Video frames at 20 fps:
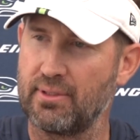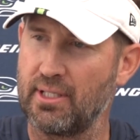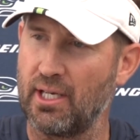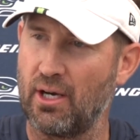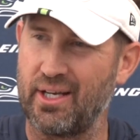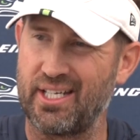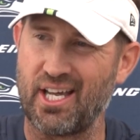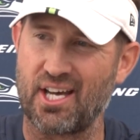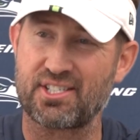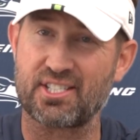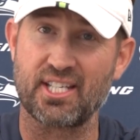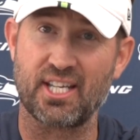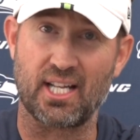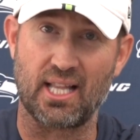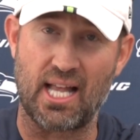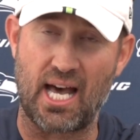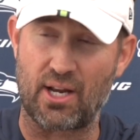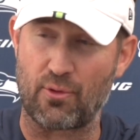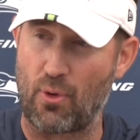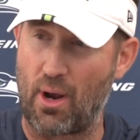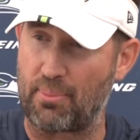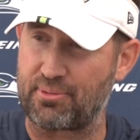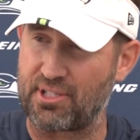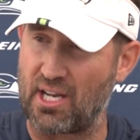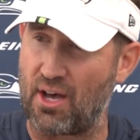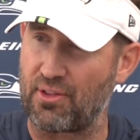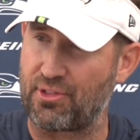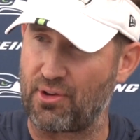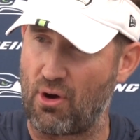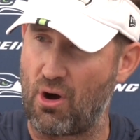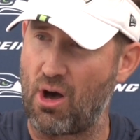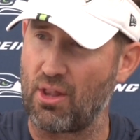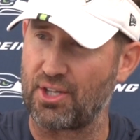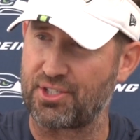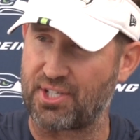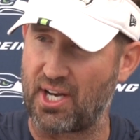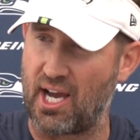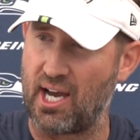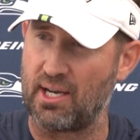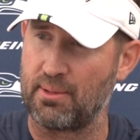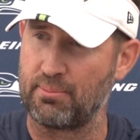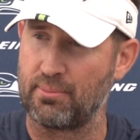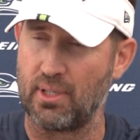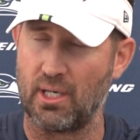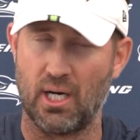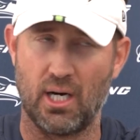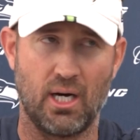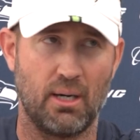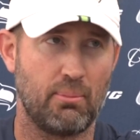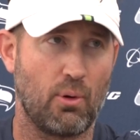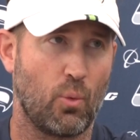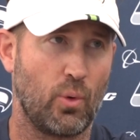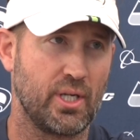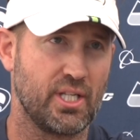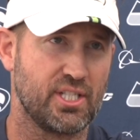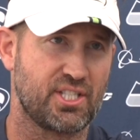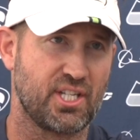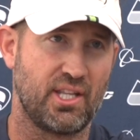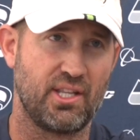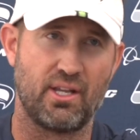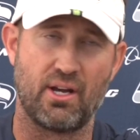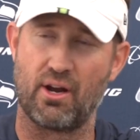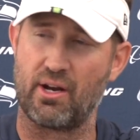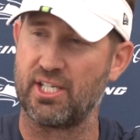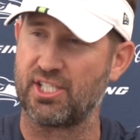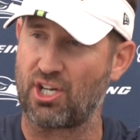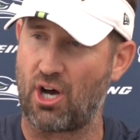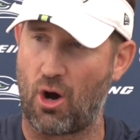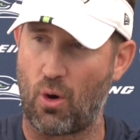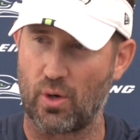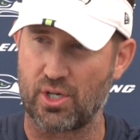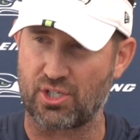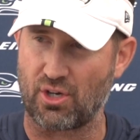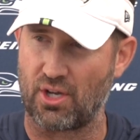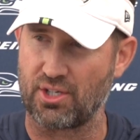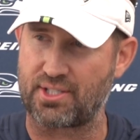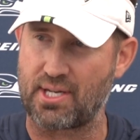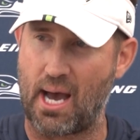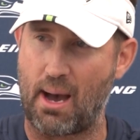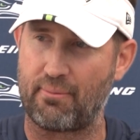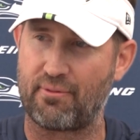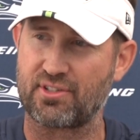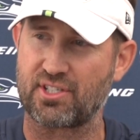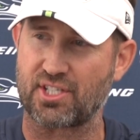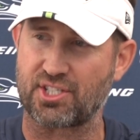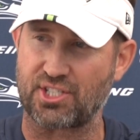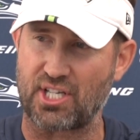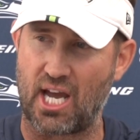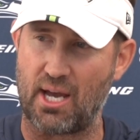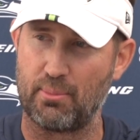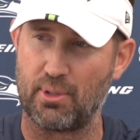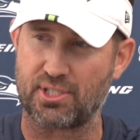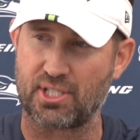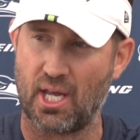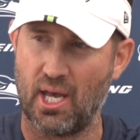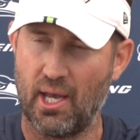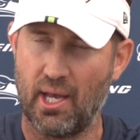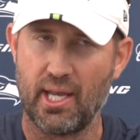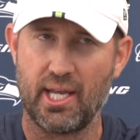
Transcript: You know, he doesn't get a lot of reps out there all the time, but when he's in there, he's always on top of his assignments.